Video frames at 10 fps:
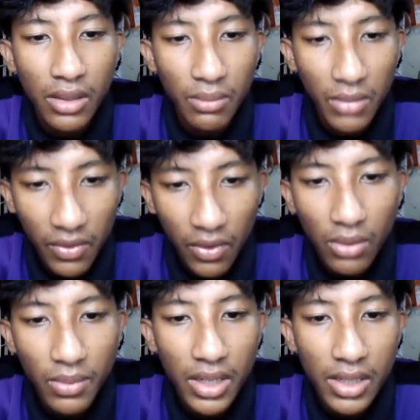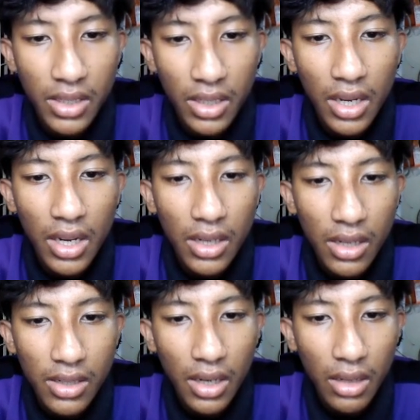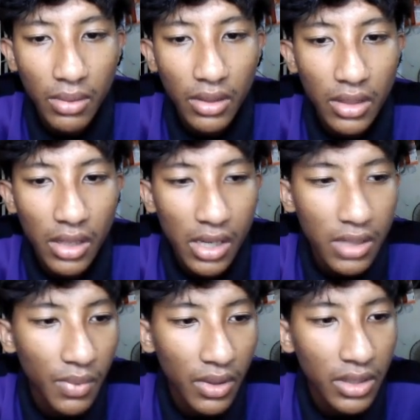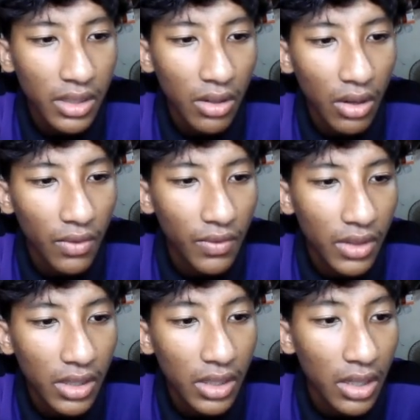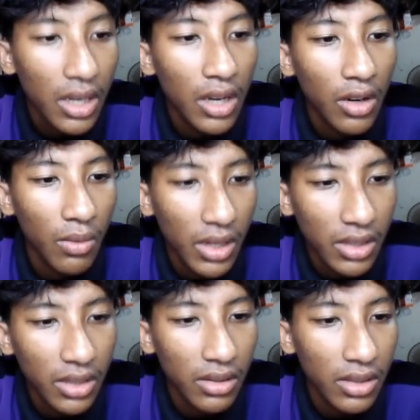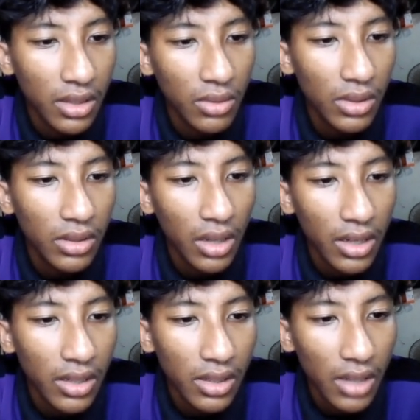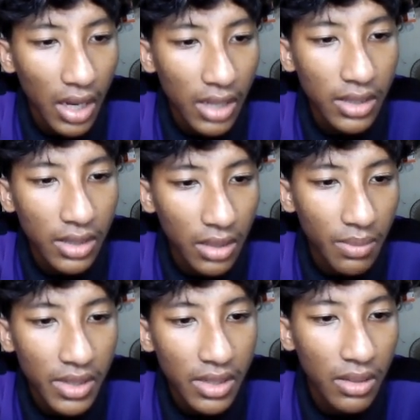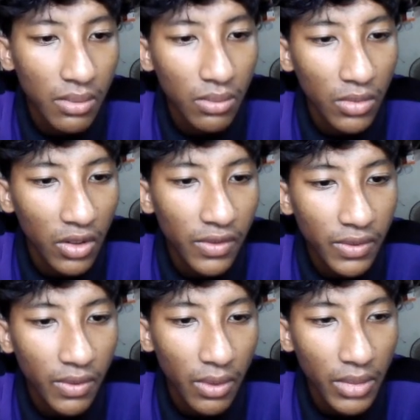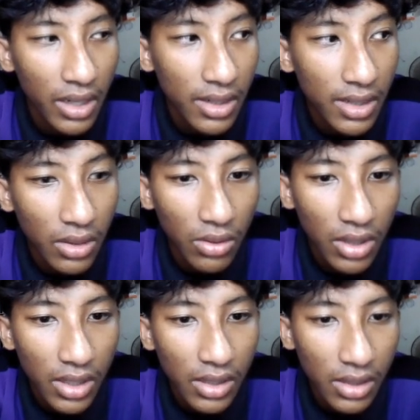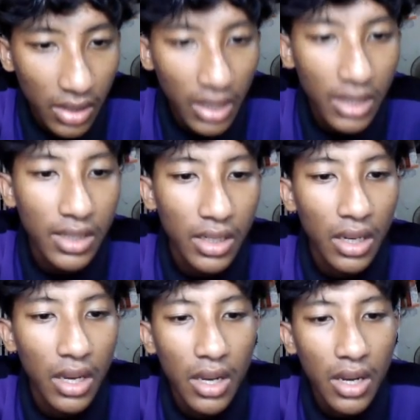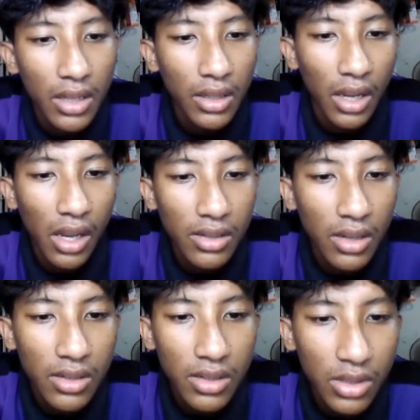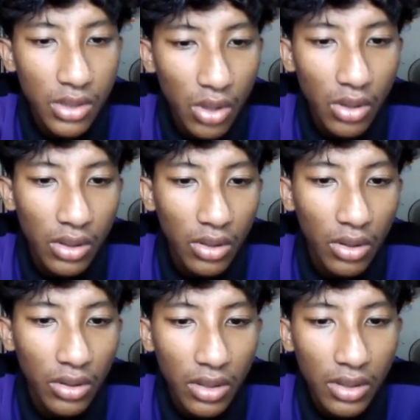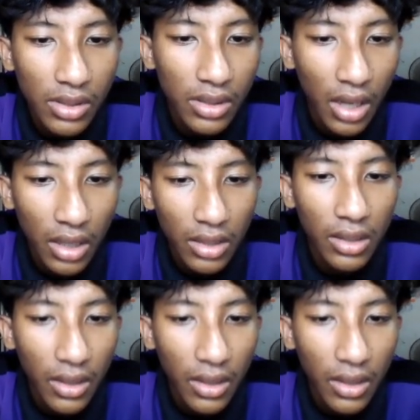before BDC. This enables the expulsion of the combustion residuals as the piston moves from BDC to the TDC. The exhaust stroke continues until